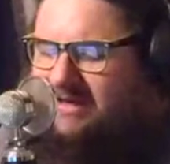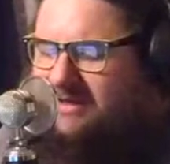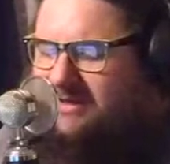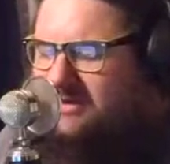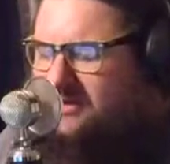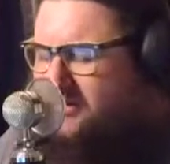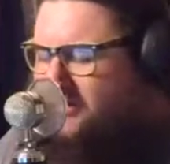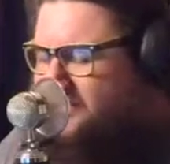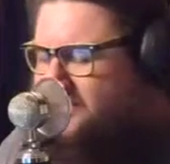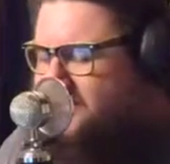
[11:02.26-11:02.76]

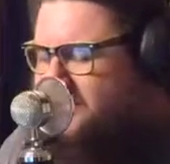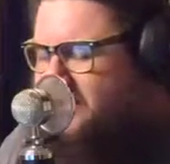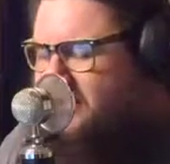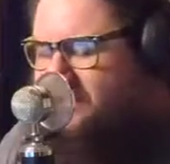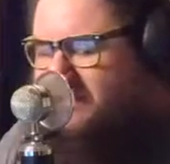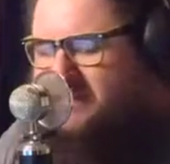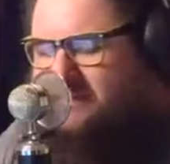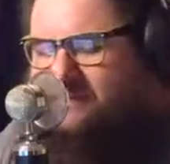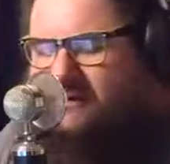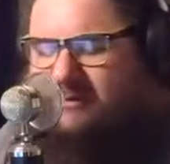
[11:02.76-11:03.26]
Like, you don't
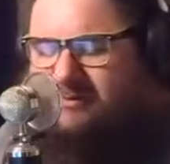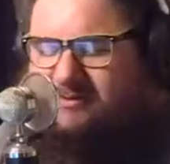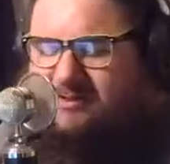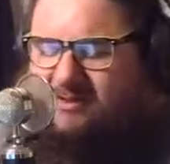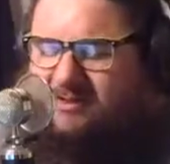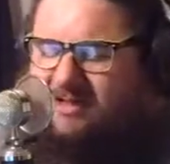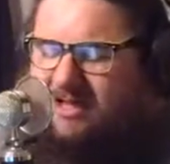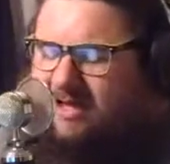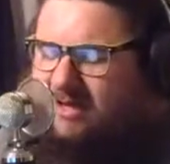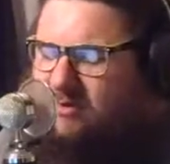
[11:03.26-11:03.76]
see me
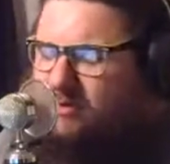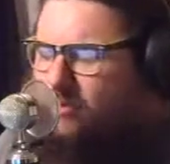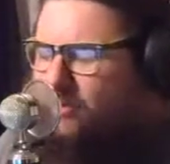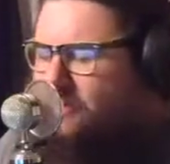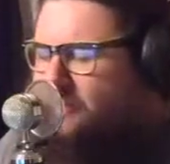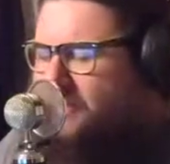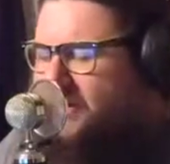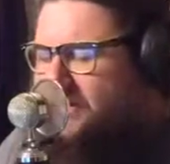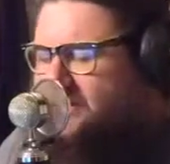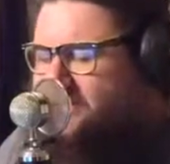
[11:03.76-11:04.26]
posting a lot of
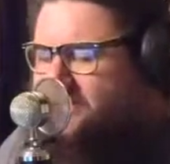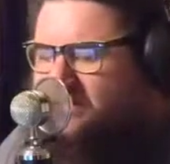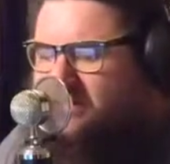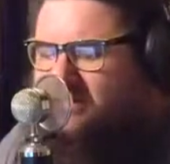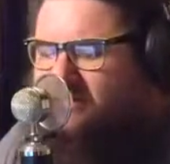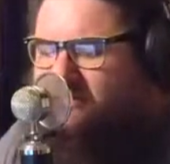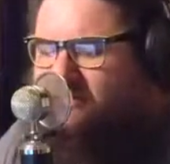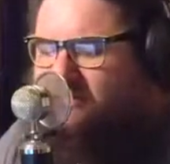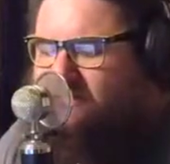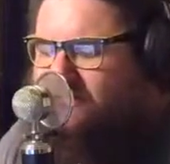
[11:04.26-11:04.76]
Cornbread
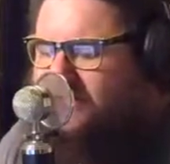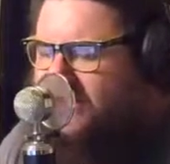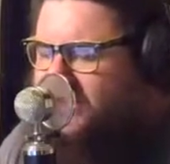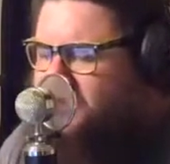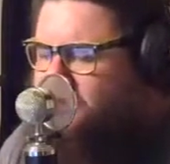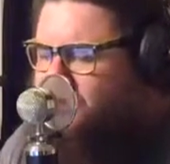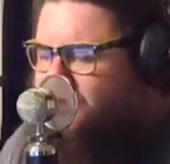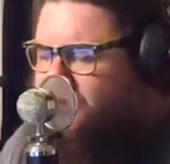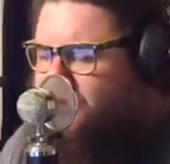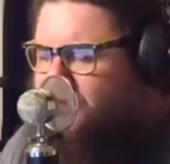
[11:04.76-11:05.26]
stuff on
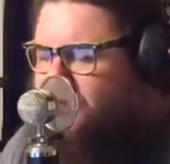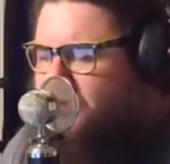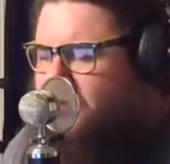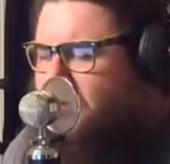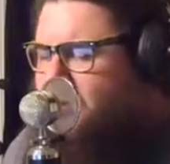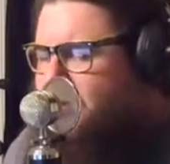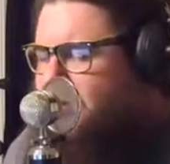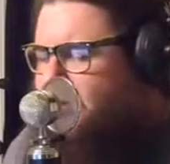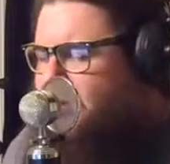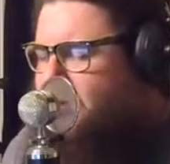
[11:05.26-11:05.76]
Facebook
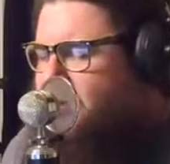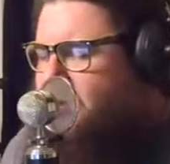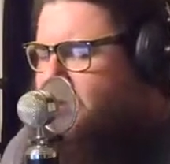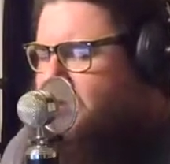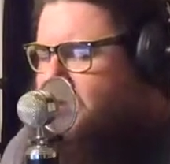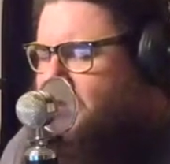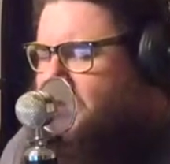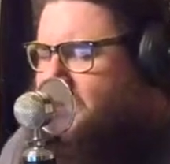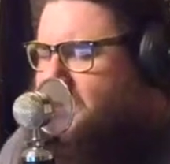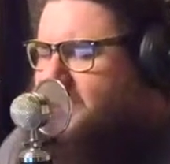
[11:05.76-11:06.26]

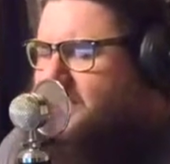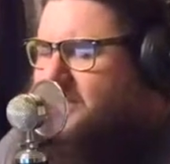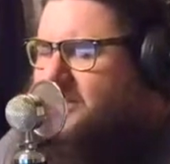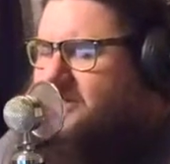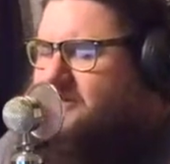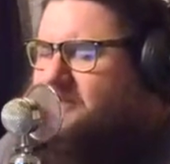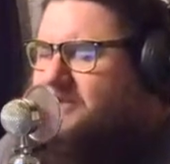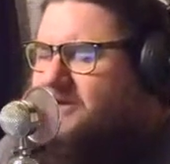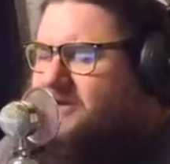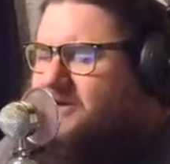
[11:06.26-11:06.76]

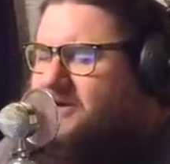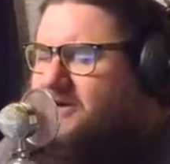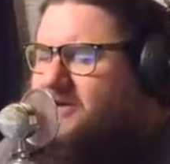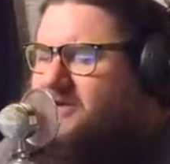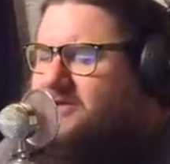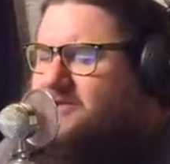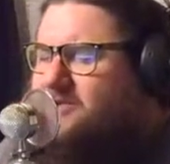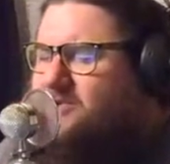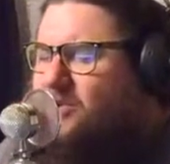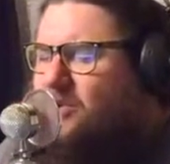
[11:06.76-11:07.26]

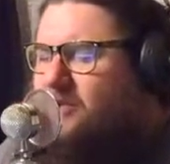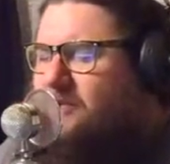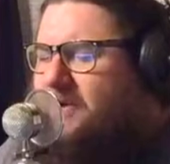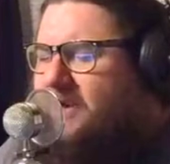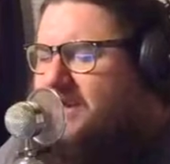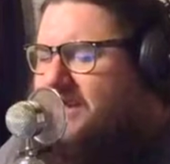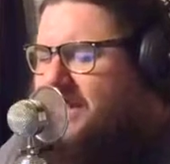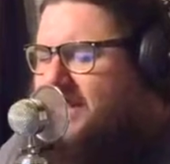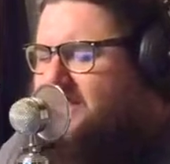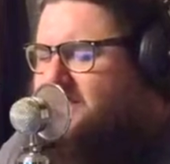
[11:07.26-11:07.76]
because
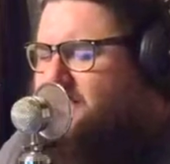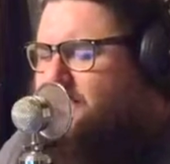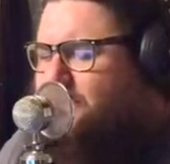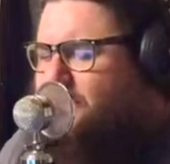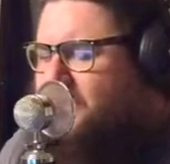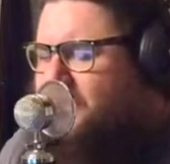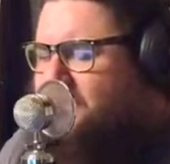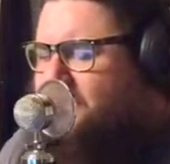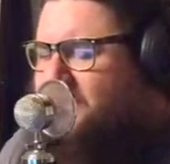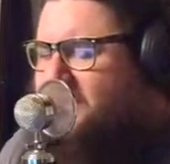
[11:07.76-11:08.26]
Cornbread has a
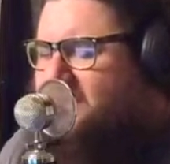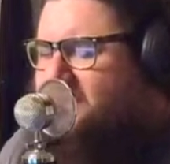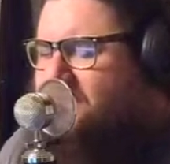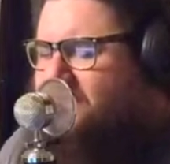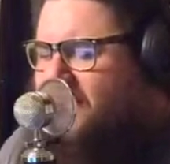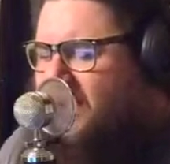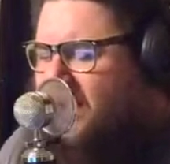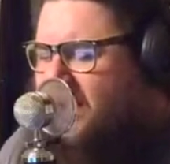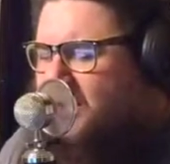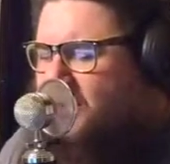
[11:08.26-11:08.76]
pretty big
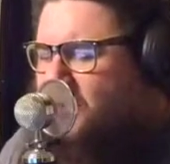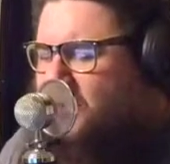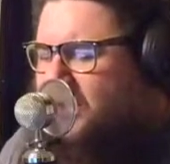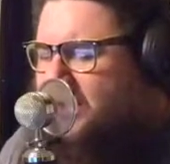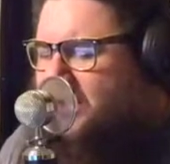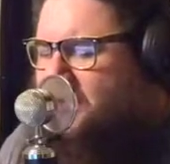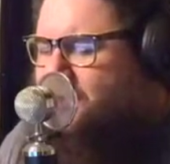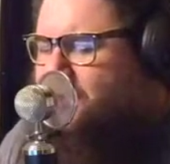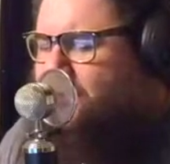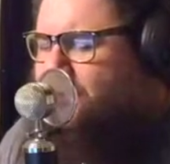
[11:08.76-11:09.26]

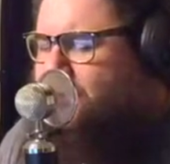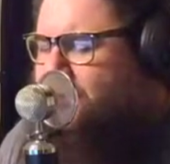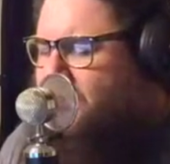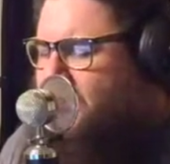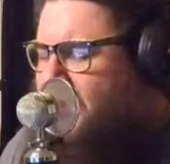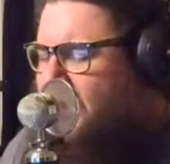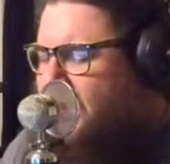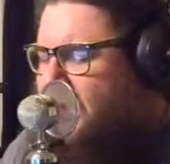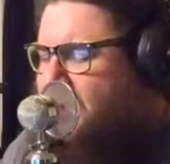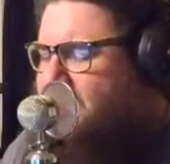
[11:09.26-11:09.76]
following,
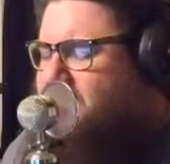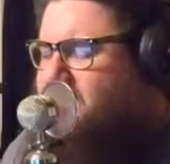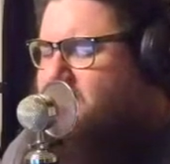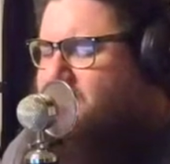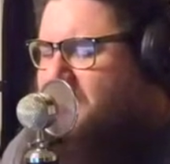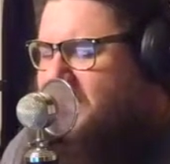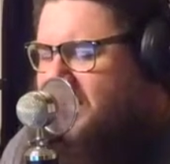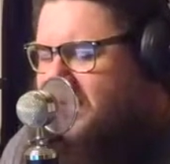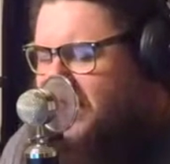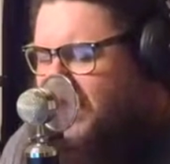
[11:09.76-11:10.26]
and
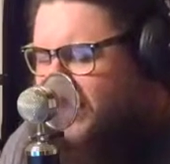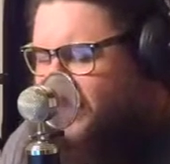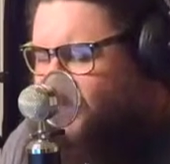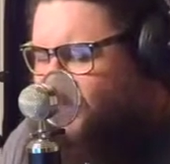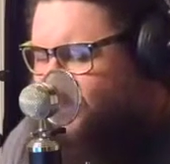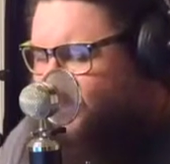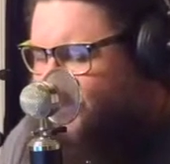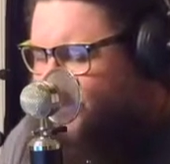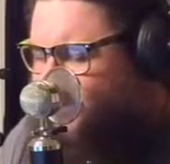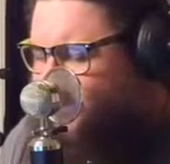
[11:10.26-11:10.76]
Smitty
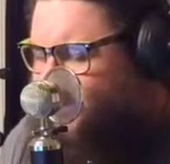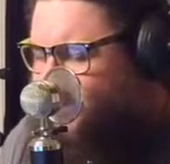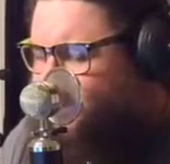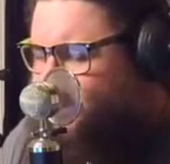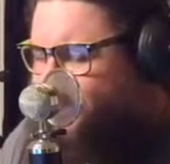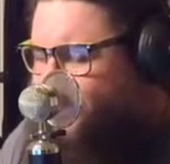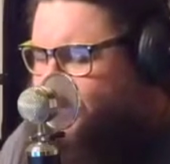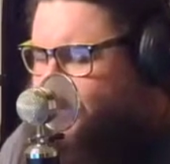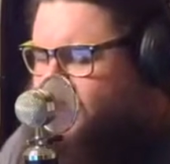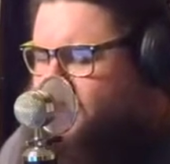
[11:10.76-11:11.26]
handles all the
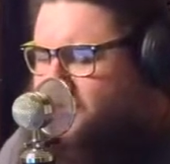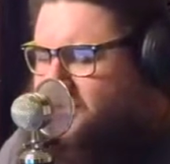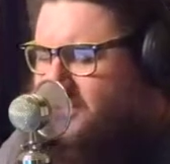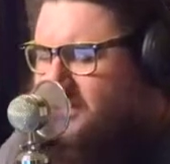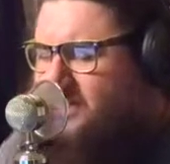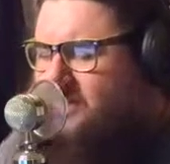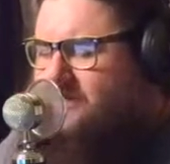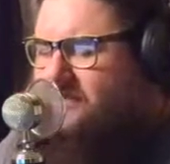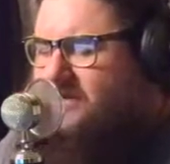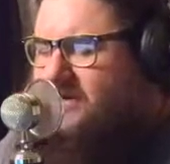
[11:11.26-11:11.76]
computer
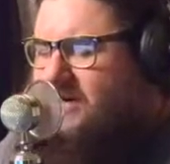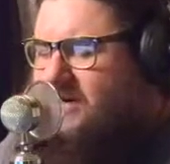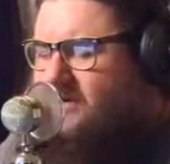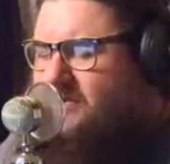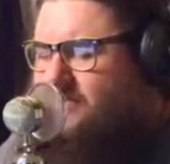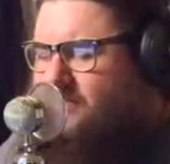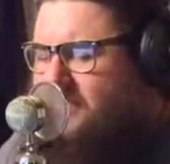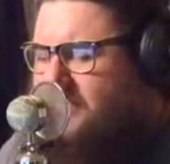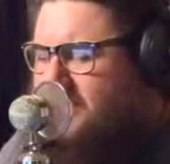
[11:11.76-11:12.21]
stuff, and I'll